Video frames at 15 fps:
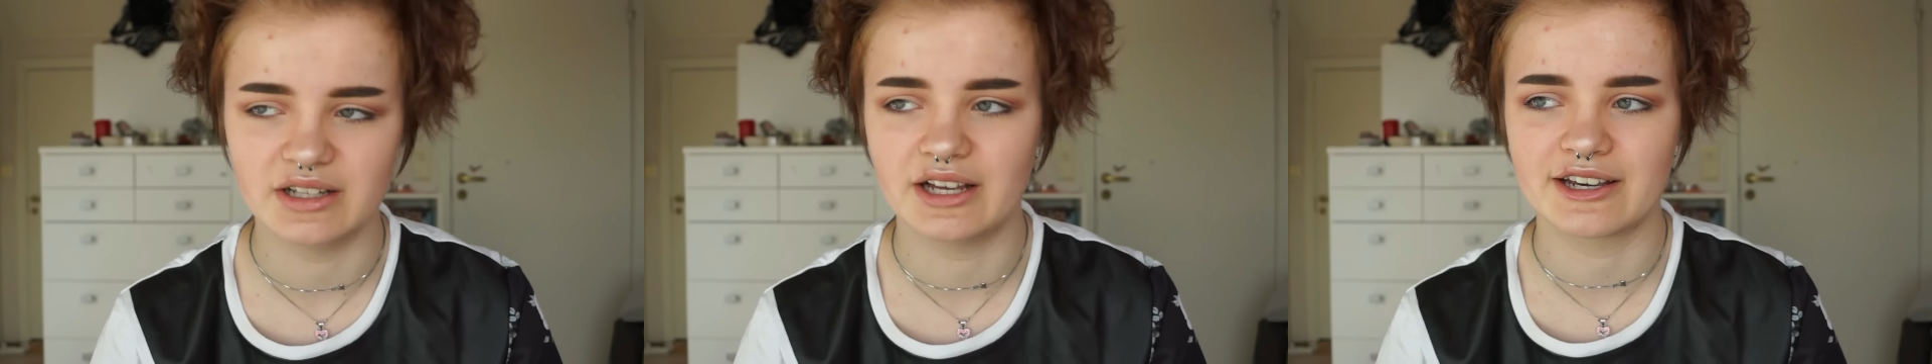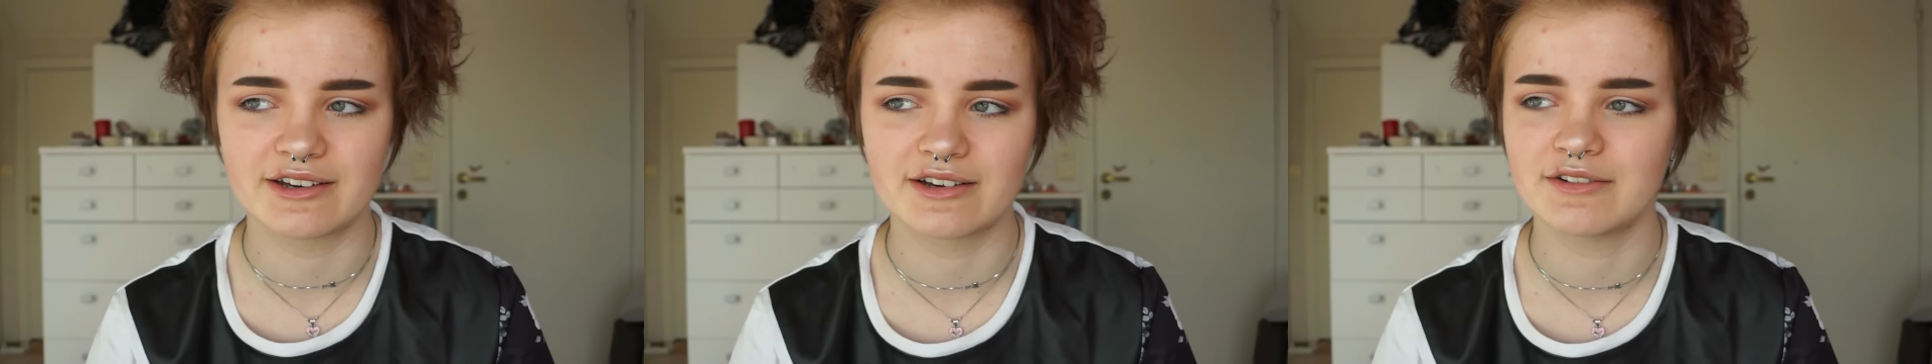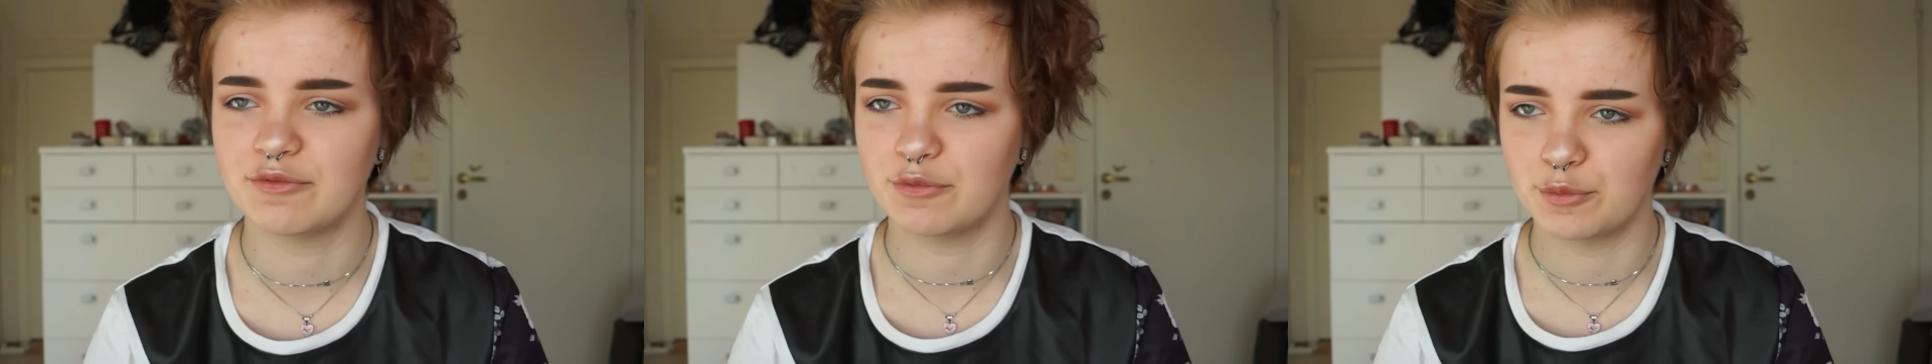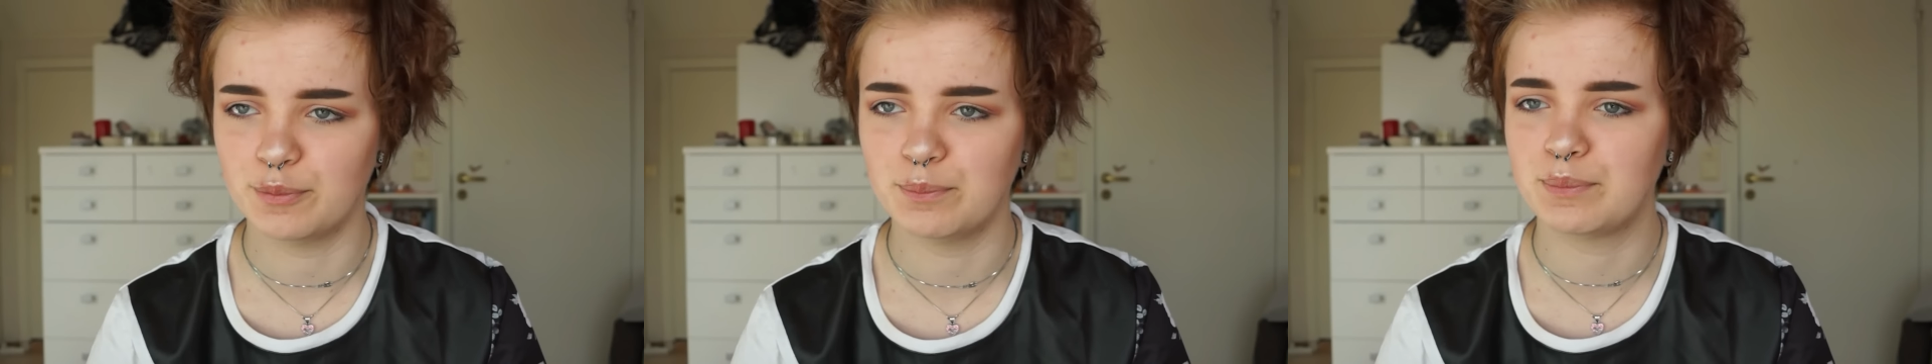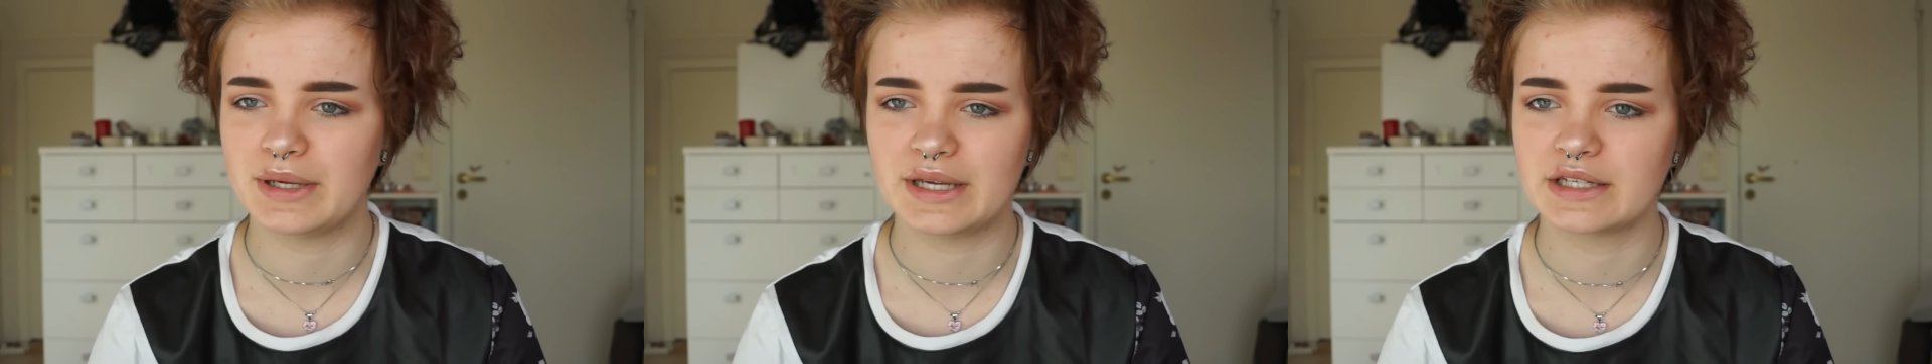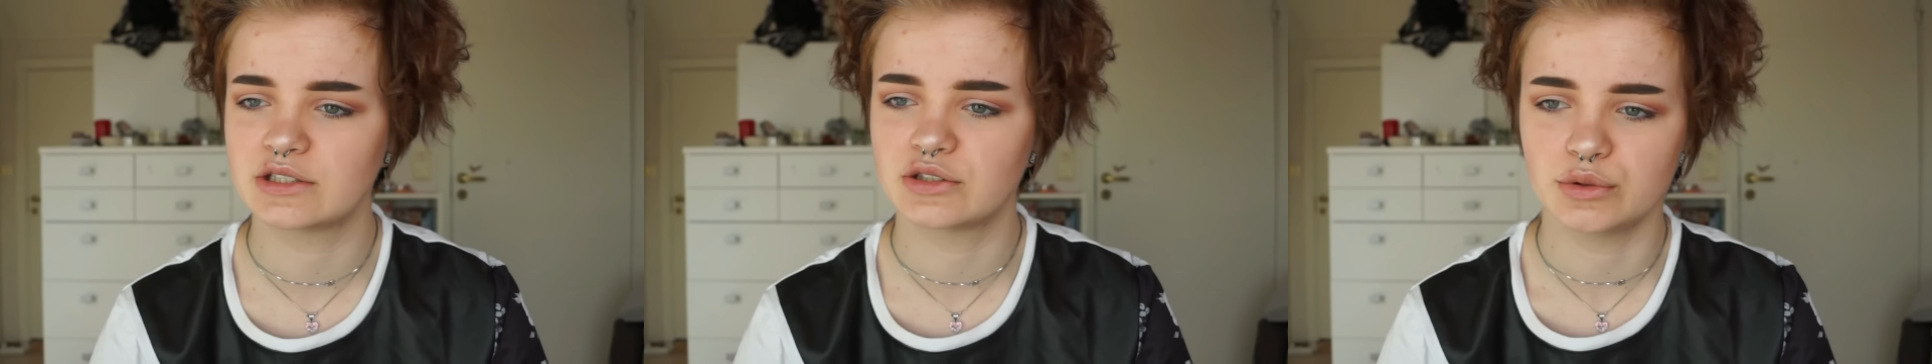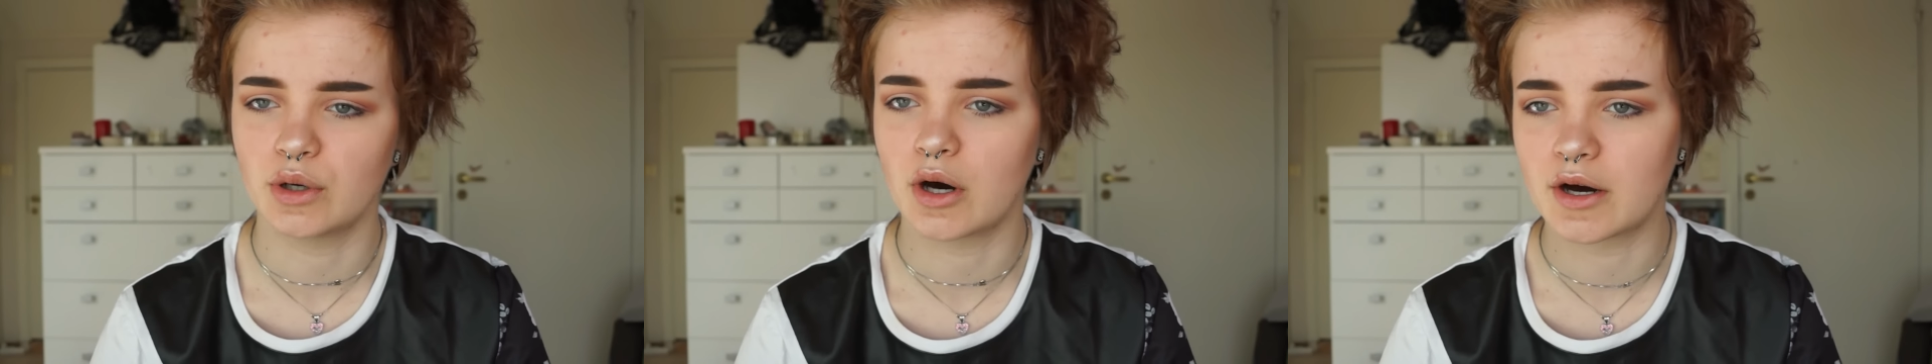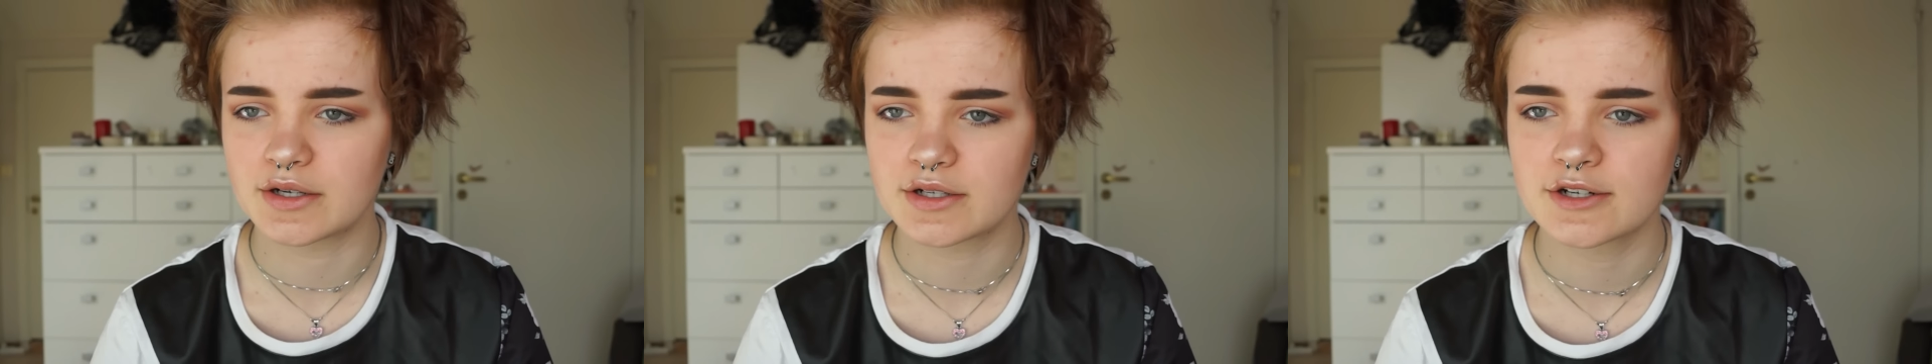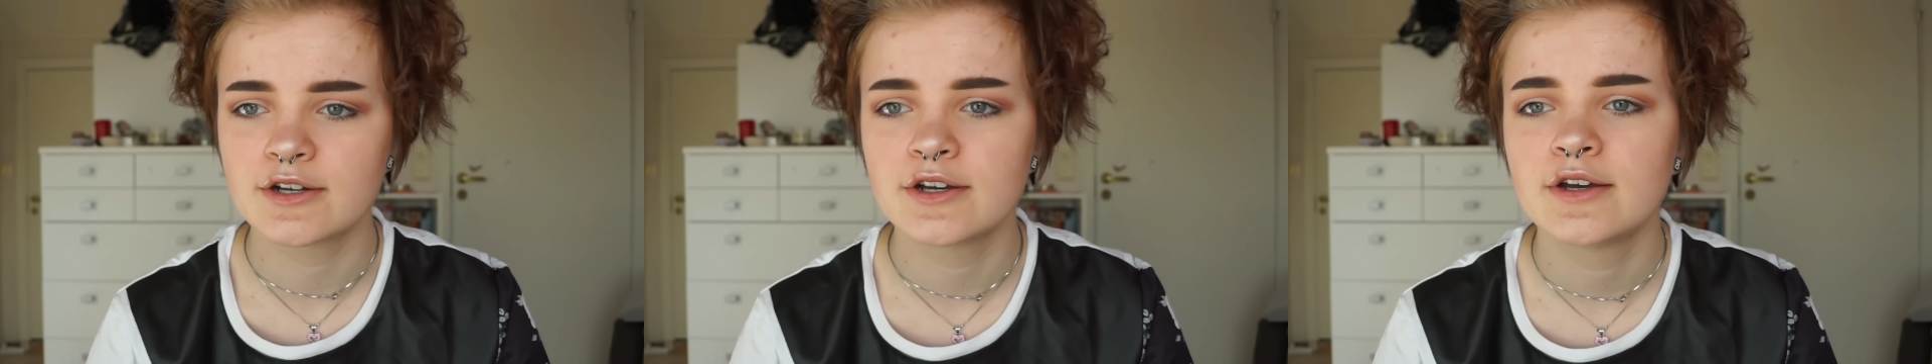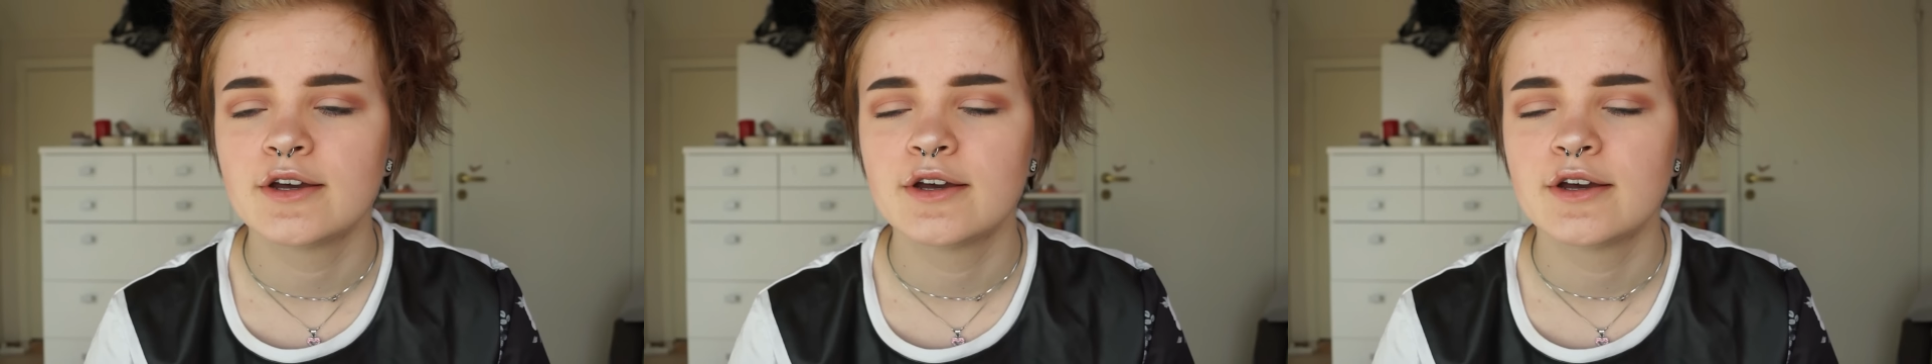like, being too hot.